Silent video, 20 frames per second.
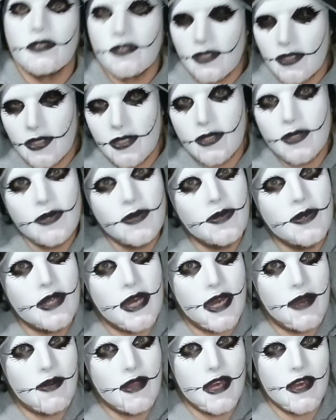soon
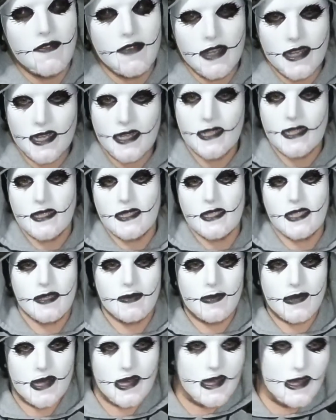I will have a nice
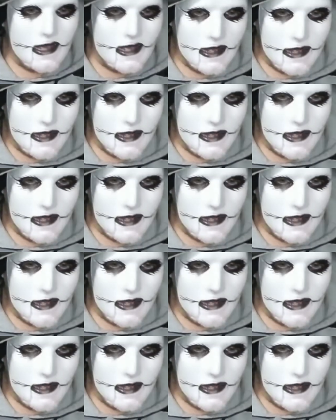display.